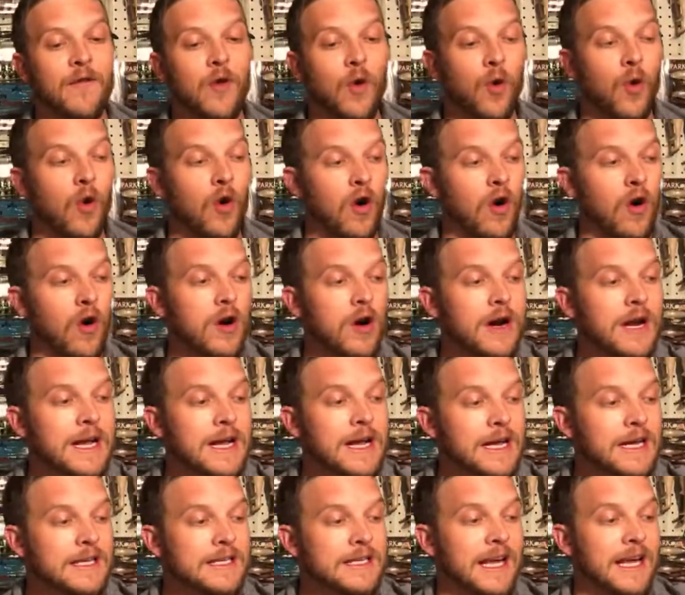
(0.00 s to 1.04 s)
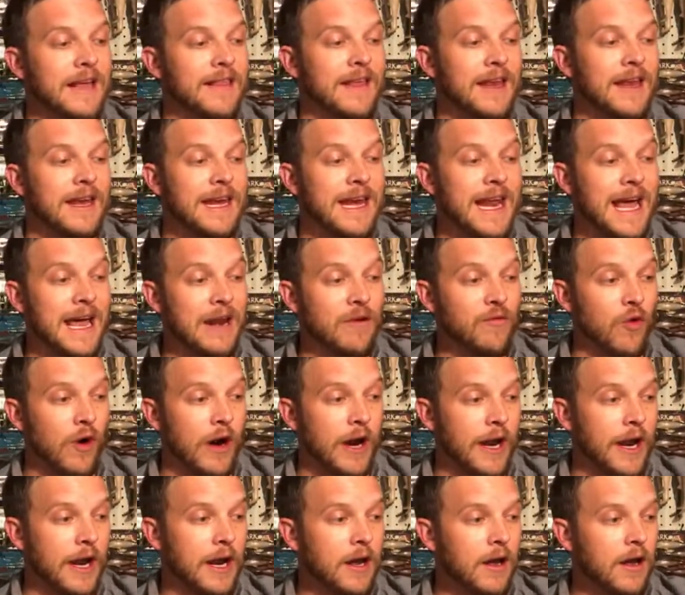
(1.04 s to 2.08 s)
for, say, the Ned
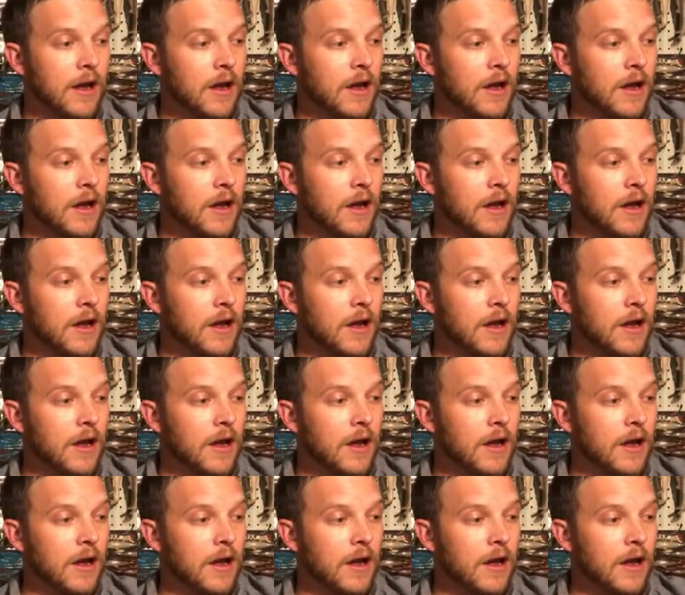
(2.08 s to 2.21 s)
rig,